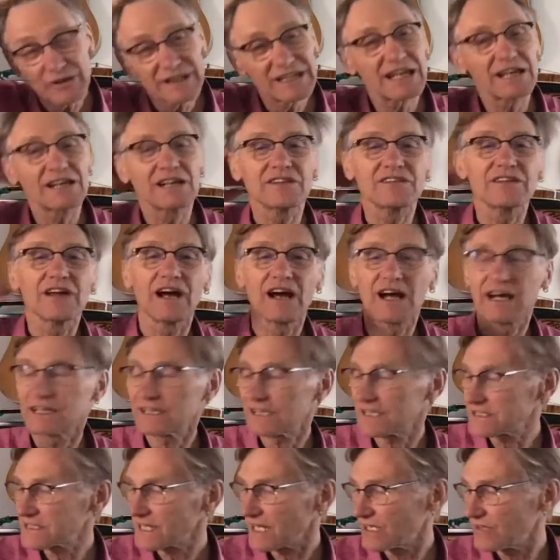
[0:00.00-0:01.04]
did on the,
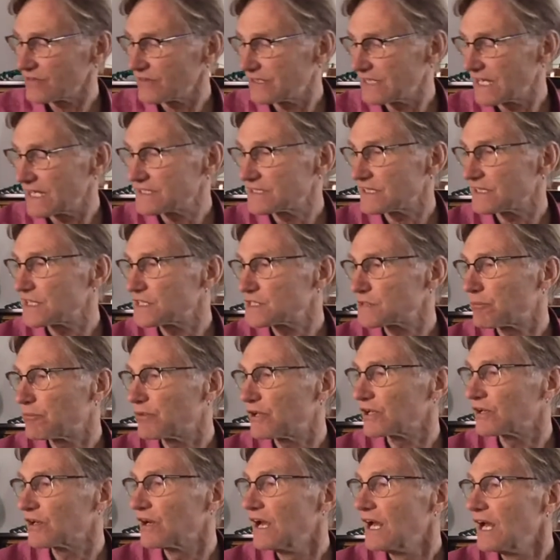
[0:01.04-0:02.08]
like I said, in the Days That
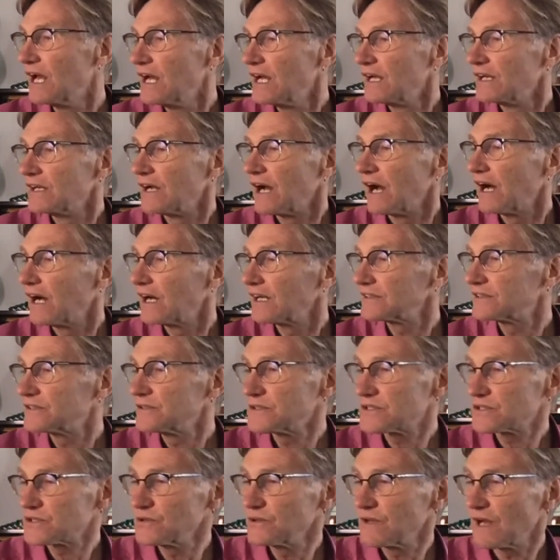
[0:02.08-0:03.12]
Disappear Too
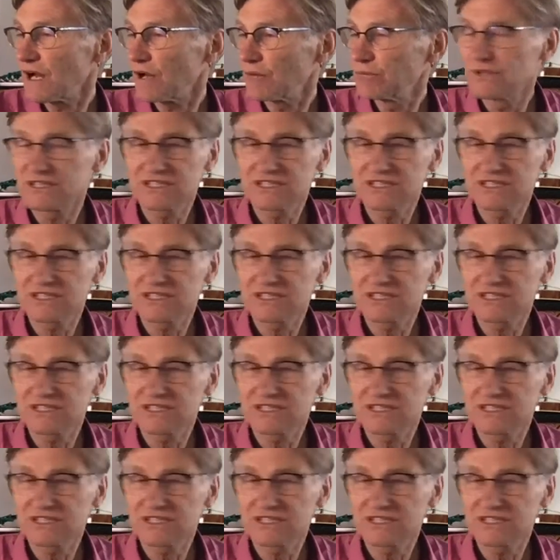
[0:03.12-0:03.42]
Soon album.